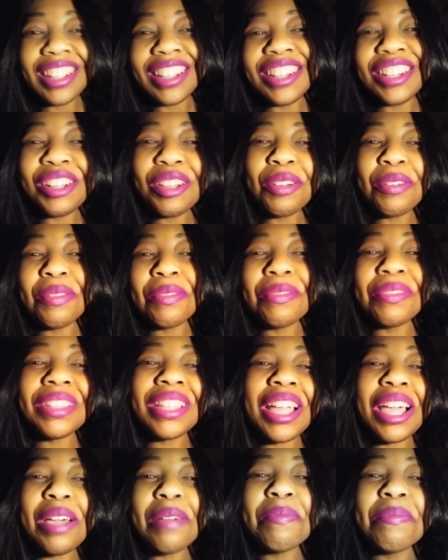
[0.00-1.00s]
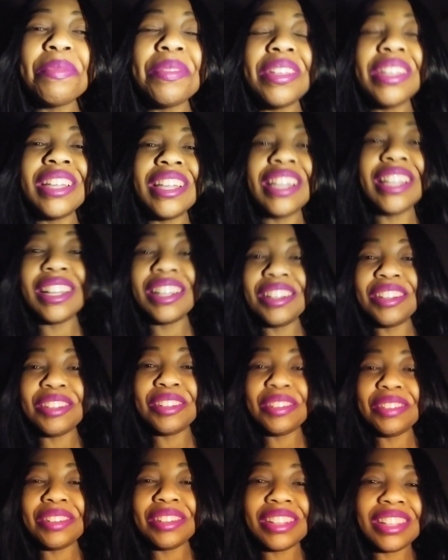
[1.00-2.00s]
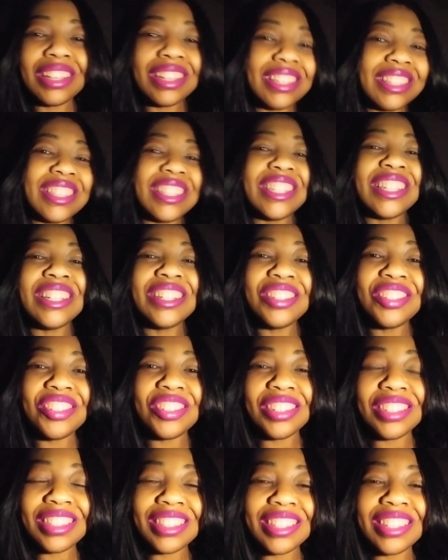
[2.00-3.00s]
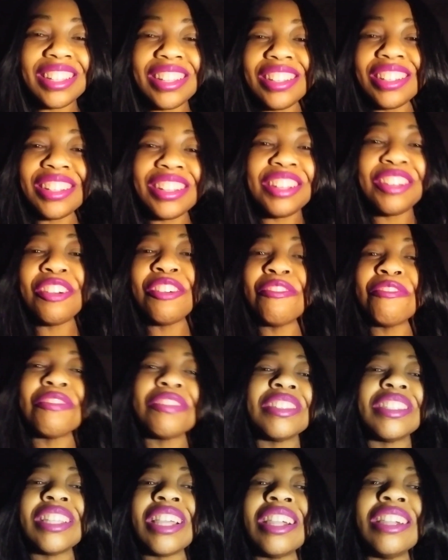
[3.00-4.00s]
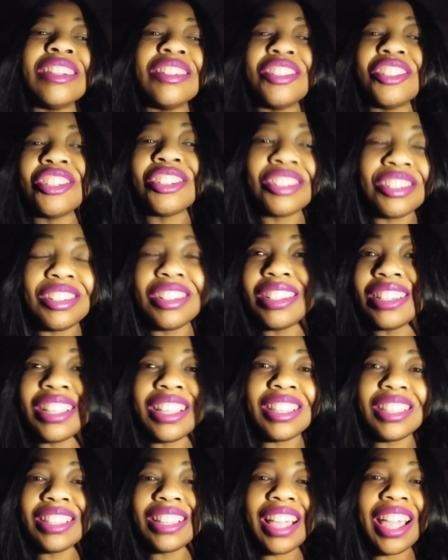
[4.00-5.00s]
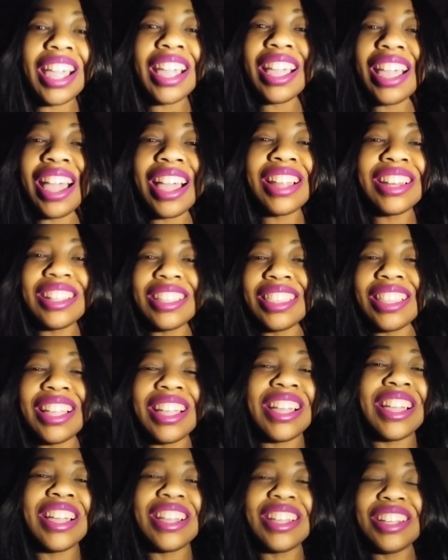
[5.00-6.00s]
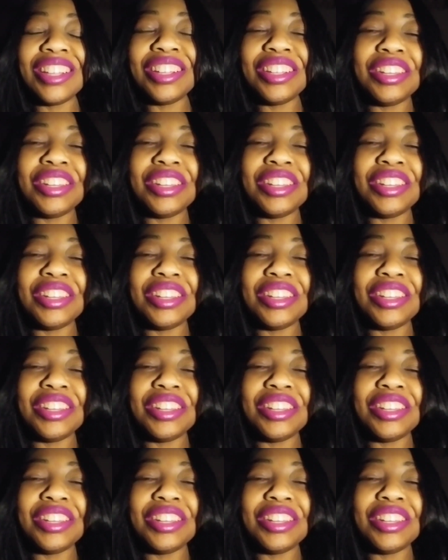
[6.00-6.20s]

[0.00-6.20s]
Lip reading: without being contentious and confrontational and that kind of thing.